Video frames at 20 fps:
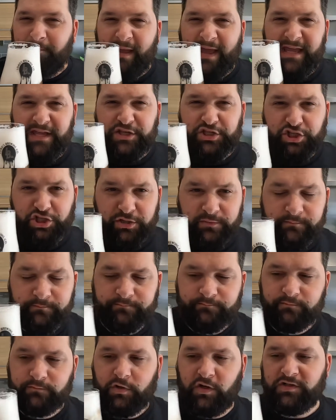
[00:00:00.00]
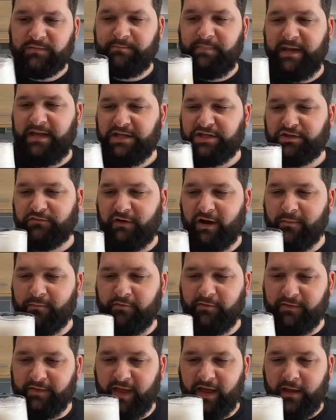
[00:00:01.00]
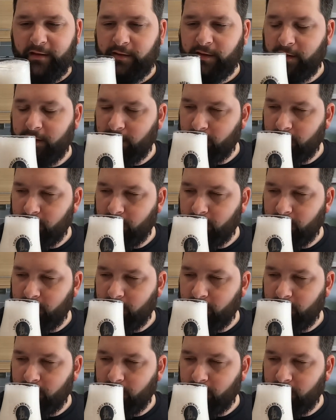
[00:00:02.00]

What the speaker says: Peach, nice peach aroma in there.